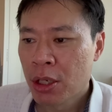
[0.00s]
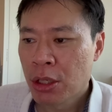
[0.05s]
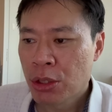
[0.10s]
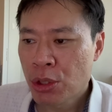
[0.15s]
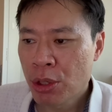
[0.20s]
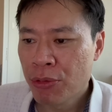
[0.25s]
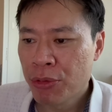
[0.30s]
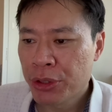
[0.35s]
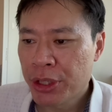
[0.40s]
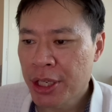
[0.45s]

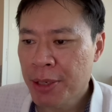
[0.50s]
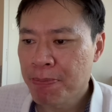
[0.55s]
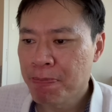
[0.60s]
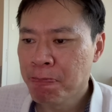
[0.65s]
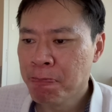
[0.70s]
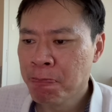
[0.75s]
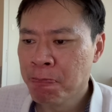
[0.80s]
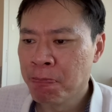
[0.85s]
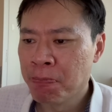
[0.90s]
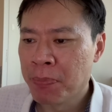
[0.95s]
So if you think,
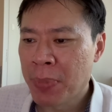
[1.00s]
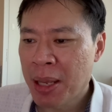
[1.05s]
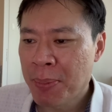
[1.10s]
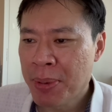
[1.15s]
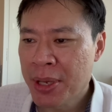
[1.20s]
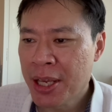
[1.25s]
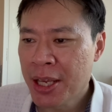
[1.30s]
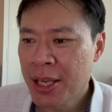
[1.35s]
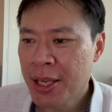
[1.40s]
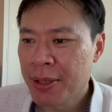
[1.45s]

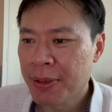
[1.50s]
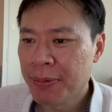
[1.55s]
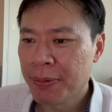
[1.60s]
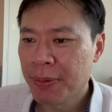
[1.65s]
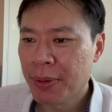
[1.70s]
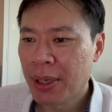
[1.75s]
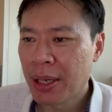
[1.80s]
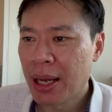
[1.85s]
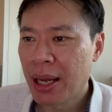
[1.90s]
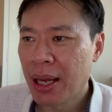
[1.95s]
maybe
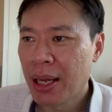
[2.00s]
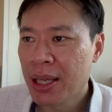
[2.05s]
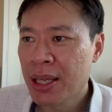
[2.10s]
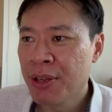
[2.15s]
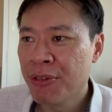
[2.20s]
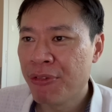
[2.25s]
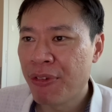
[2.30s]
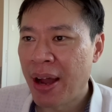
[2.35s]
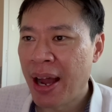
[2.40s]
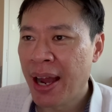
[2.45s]

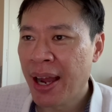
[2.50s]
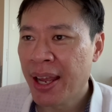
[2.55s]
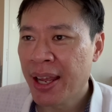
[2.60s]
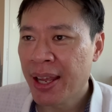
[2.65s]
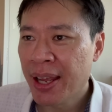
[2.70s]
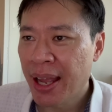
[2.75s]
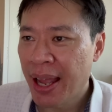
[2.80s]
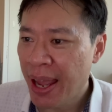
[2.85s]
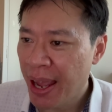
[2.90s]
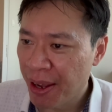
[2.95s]
if
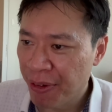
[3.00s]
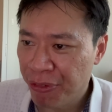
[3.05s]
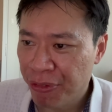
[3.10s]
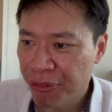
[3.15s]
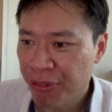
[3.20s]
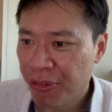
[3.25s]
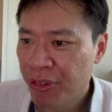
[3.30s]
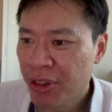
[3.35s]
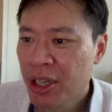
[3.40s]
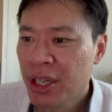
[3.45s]
I
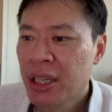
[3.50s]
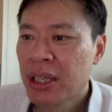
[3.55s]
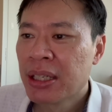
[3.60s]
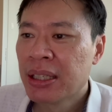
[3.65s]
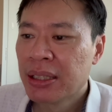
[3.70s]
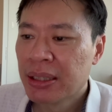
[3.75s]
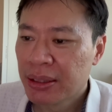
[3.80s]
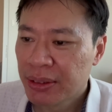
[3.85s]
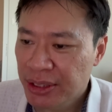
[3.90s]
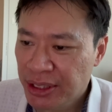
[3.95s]
have
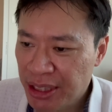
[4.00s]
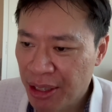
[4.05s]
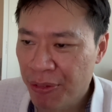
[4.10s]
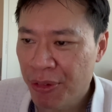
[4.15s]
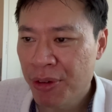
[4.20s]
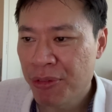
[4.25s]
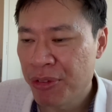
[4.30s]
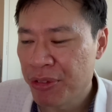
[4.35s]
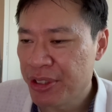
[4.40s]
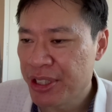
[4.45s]

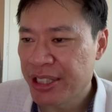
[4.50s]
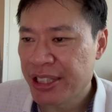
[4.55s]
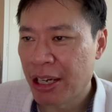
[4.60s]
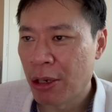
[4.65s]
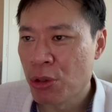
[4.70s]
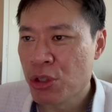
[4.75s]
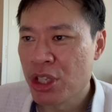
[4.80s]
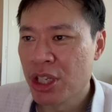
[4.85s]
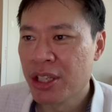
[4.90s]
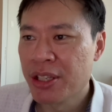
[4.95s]

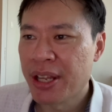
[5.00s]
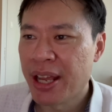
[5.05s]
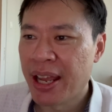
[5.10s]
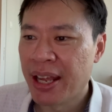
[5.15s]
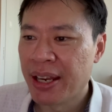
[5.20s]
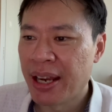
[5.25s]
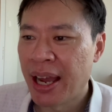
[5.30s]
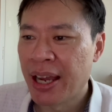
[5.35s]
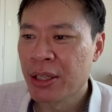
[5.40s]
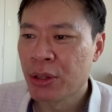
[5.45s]
750,000
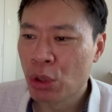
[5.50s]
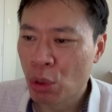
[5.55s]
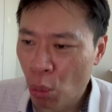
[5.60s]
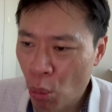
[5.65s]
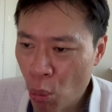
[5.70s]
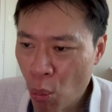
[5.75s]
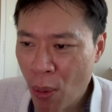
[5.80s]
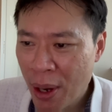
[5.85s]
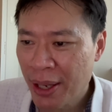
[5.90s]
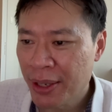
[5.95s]
and I
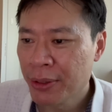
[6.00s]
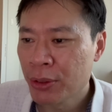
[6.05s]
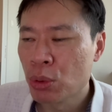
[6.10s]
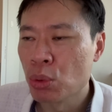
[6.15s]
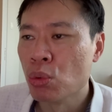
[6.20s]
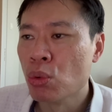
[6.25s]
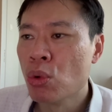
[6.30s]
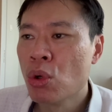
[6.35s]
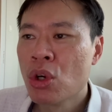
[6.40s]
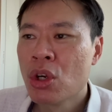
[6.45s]
don't want
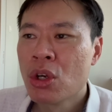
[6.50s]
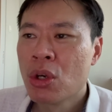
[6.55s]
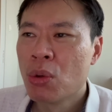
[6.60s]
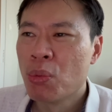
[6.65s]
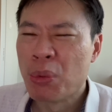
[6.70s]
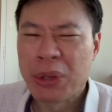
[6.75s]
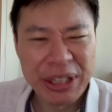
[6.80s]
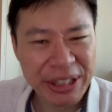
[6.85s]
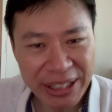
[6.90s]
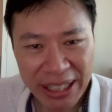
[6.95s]
to
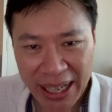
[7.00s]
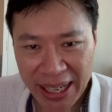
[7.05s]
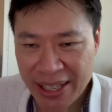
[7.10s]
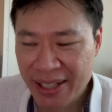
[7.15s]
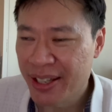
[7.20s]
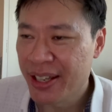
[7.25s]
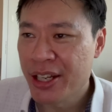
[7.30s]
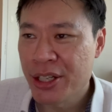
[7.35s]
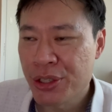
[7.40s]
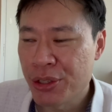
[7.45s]
retire
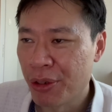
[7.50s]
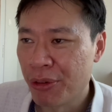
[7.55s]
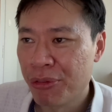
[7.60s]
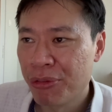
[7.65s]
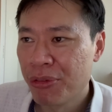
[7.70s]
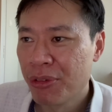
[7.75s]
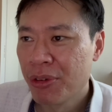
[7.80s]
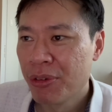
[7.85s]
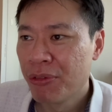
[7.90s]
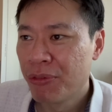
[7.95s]
age
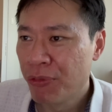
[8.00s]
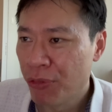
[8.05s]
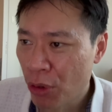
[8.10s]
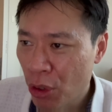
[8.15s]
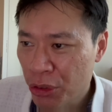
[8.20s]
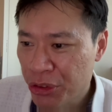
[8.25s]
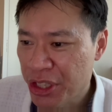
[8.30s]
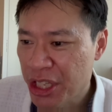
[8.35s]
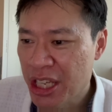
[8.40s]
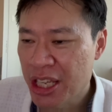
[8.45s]
of
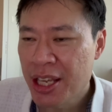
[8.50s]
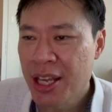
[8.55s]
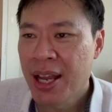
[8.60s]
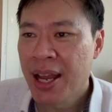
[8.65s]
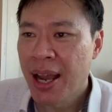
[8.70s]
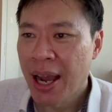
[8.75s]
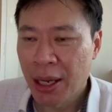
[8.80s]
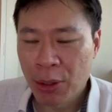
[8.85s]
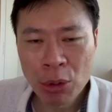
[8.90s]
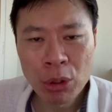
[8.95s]
40,
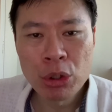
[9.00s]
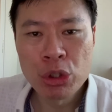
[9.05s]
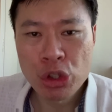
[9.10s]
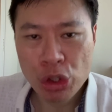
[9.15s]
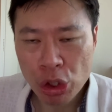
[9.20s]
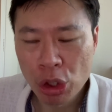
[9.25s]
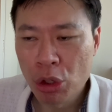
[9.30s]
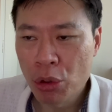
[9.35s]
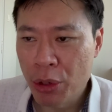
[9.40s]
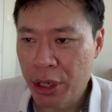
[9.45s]
I don't want to
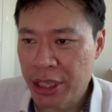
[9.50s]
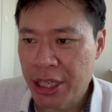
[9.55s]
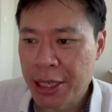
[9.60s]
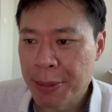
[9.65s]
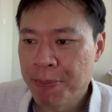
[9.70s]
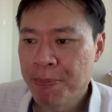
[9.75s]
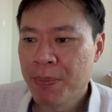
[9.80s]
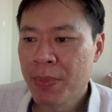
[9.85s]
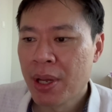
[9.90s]
chiong already.